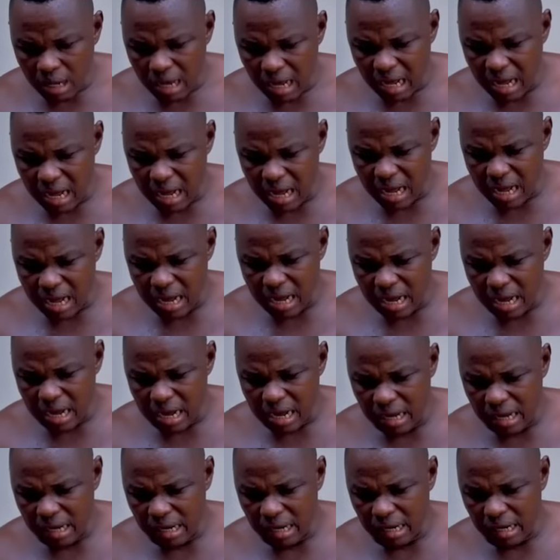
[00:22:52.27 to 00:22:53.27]

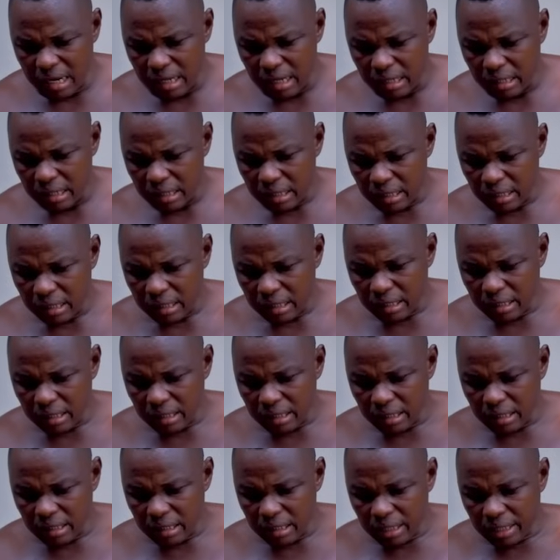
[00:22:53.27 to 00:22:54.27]
Hey!
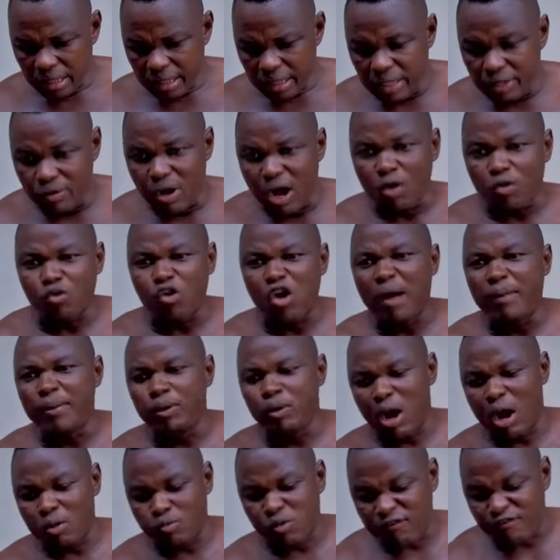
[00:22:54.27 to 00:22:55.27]
Hmm. Even if
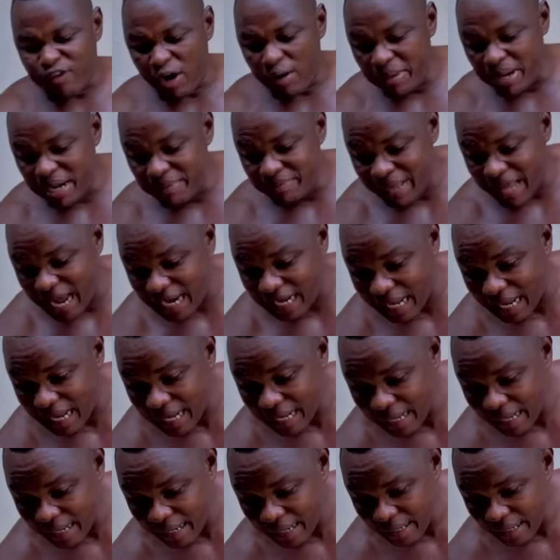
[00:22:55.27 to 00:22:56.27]
you work for a minute
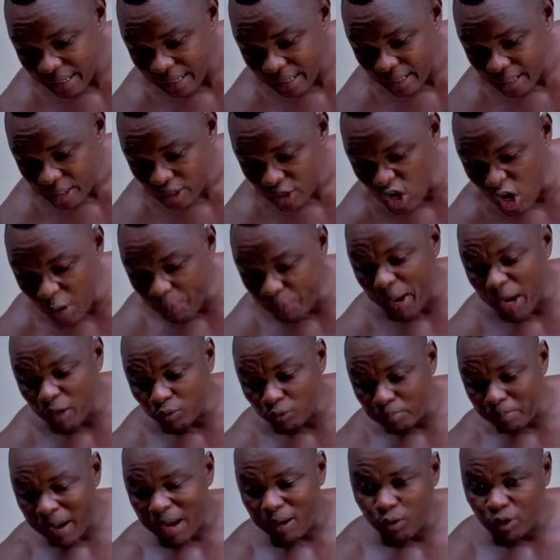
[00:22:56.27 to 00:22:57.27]
now, you
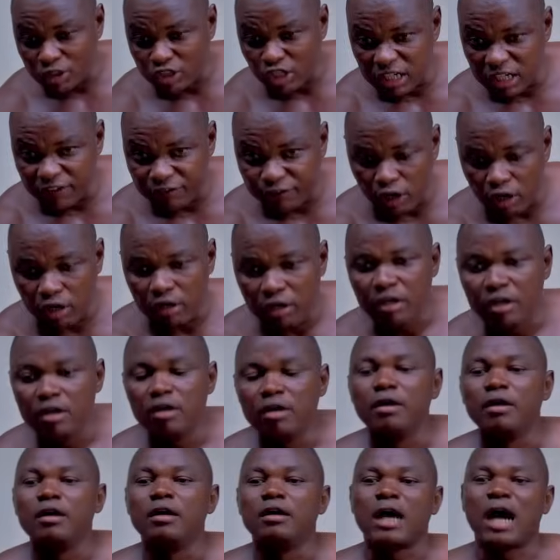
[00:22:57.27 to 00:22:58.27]
put my water on the floor,
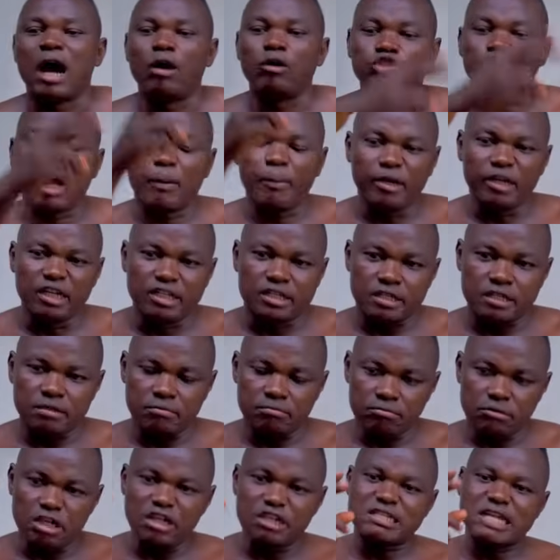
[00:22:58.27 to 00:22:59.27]
I will double it.
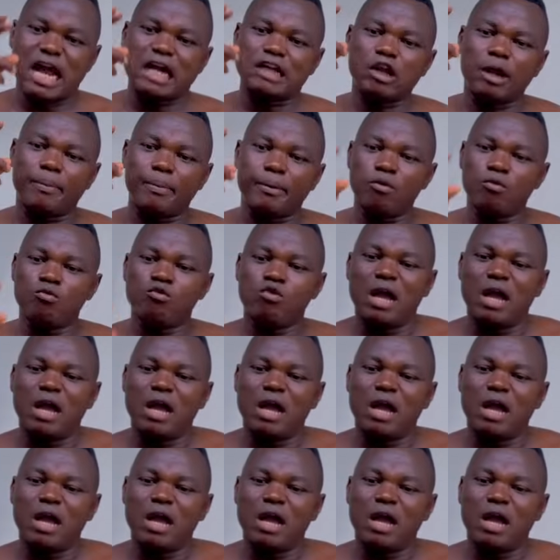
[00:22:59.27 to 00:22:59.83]
It is not double.